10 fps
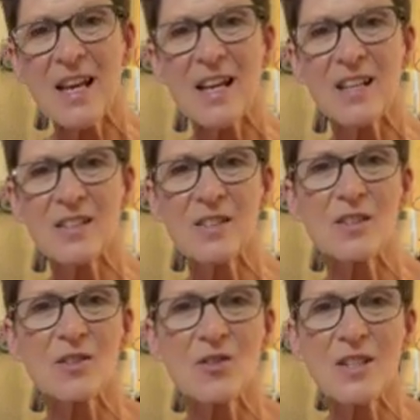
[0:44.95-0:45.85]
And
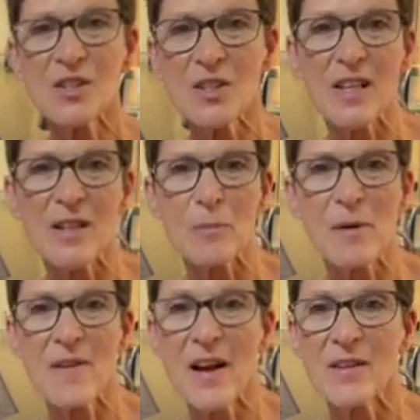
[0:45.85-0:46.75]
traditionally, the
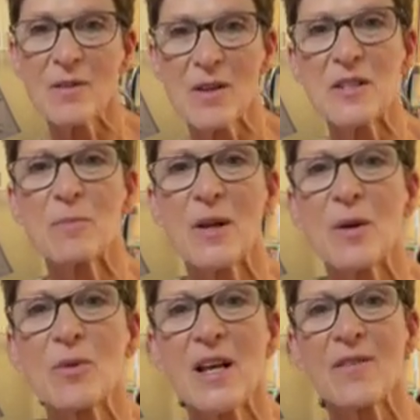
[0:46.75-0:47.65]
Bavarian recipe
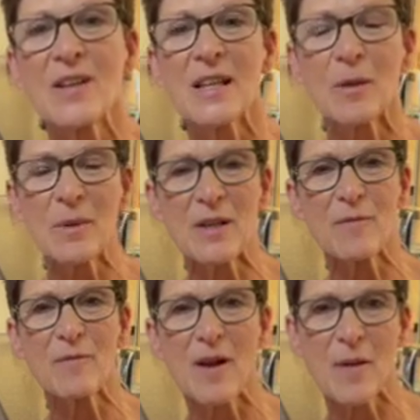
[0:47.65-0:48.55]
would have a little bit of
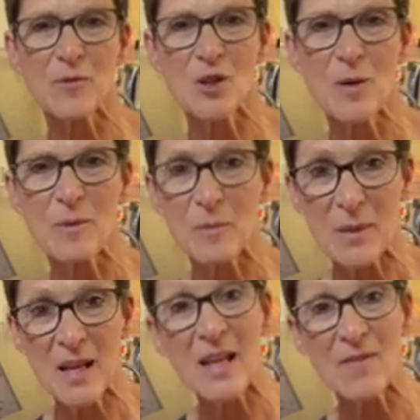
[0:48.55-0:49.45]
German
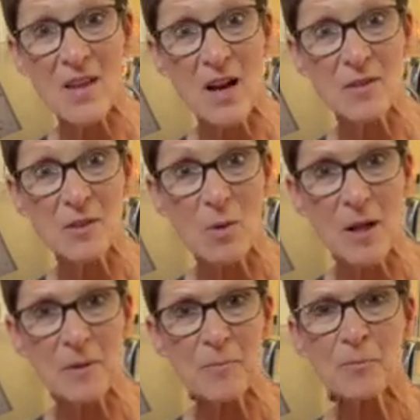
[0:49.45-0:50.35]
beer in there as well.